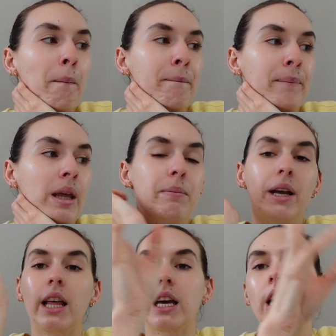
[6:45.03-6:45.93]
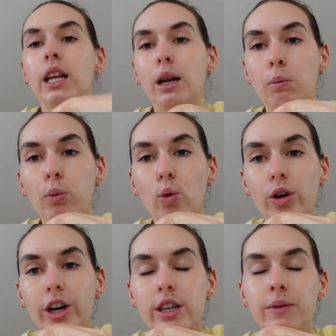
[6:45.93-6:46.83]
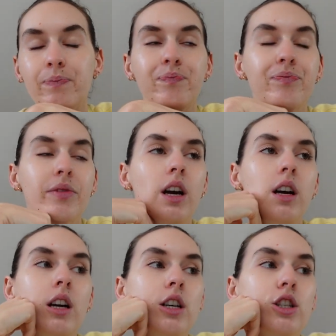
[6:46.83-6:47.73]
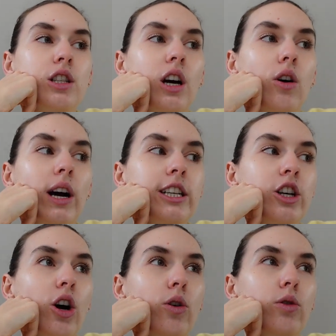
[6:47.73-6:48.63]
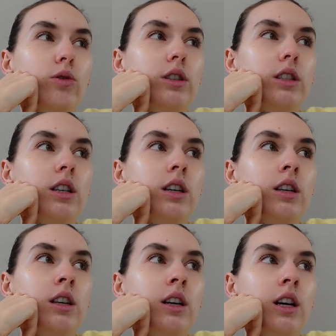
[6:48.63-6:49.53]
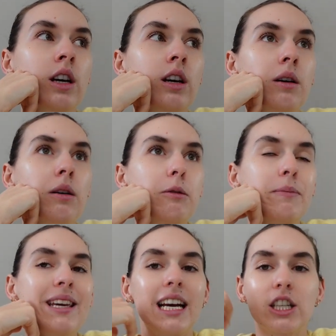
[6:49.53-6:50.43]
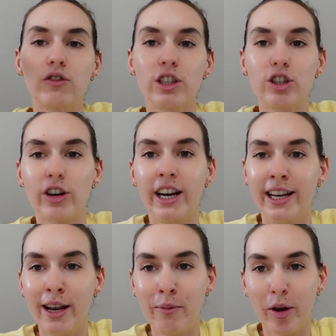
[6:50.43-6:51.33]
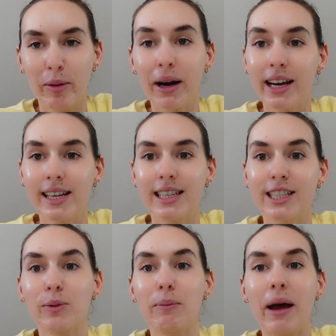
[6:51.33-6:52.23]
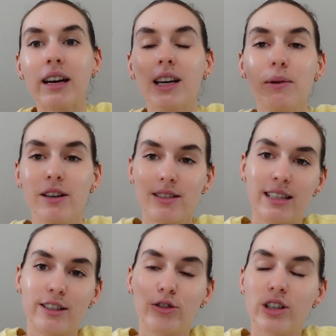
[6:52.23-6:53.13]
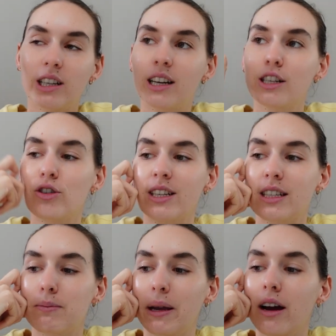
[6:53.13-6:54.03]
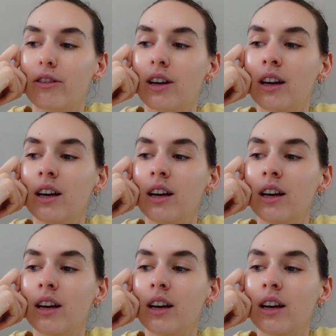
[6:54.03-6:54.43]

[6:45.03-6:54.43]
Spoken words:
Make like a little board so I don't be as frustrated with my ideas when packing, because that's usually like stresses me out.